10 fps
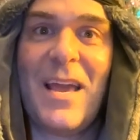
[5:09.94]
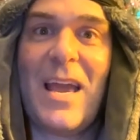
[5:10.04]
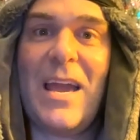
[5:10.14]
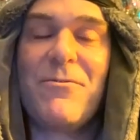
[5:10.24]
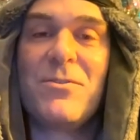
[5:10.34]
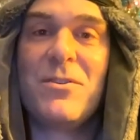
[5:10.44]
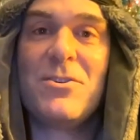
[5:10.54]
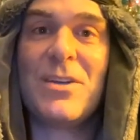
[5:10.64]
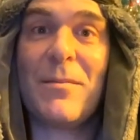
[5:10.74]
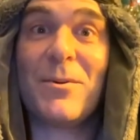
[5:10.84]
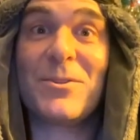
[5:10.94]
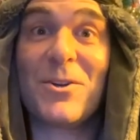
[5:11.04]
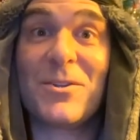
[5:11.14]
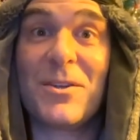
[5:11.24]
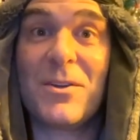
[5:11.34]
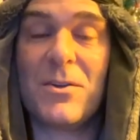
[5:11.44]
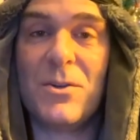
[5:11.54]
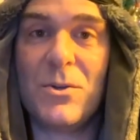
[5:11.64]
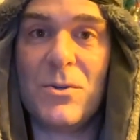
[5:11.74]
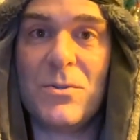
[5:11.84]
After the shepherds heard the good
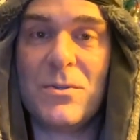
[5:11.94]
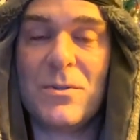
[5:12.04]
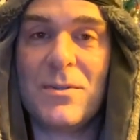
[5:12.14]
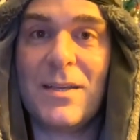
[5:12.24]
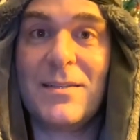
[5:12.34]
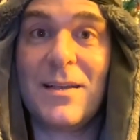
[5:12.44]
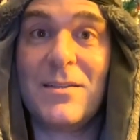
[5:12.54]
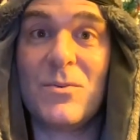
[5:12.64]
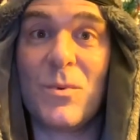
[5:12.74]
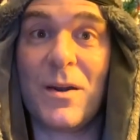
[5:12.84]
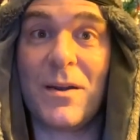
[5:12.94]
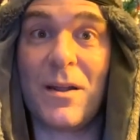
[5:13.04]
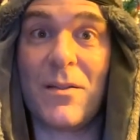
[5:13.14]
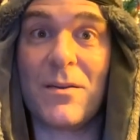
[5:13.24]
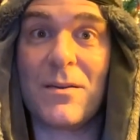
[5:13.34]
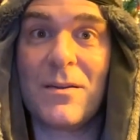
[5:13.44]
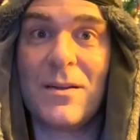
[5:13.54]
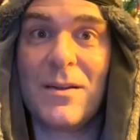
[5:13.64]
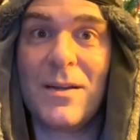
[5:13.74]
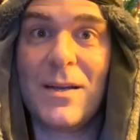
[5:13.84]
news, they said to one another,
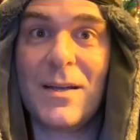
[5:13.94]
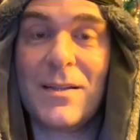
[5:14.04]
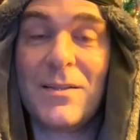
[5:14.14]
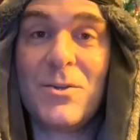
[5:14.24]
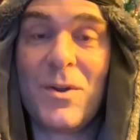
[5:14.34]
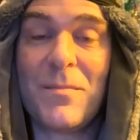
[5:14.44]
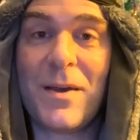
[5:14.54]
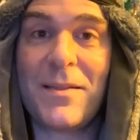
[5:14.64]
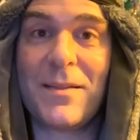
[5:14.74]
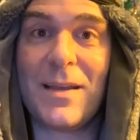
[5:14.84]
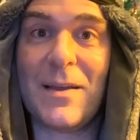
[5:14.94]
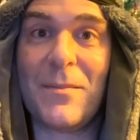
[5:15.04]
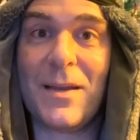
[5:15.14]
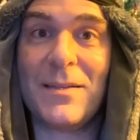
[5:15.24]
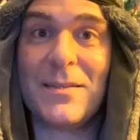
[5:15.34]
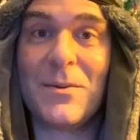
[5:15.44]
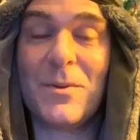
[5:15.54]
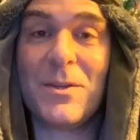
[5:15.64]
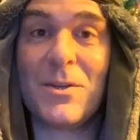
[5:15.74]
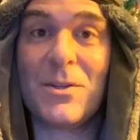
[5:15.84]
"Let's go to Bethlehem and see what
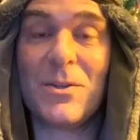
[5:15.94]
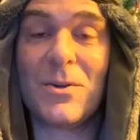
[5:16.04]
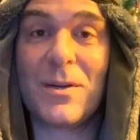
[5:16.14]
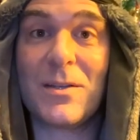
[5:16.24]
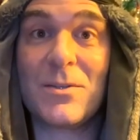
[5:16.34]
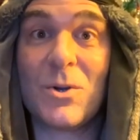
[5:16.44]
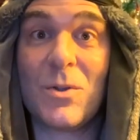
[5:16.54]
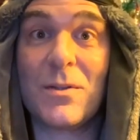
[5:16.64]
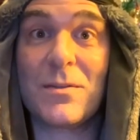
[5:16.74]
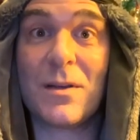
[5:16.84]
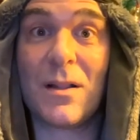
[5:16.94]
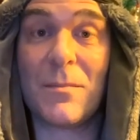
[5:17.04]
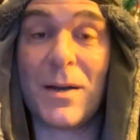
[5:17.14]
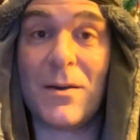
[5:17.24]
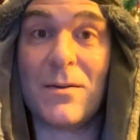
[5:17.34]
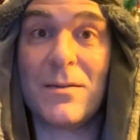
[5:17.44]
the good Lord has told us all about."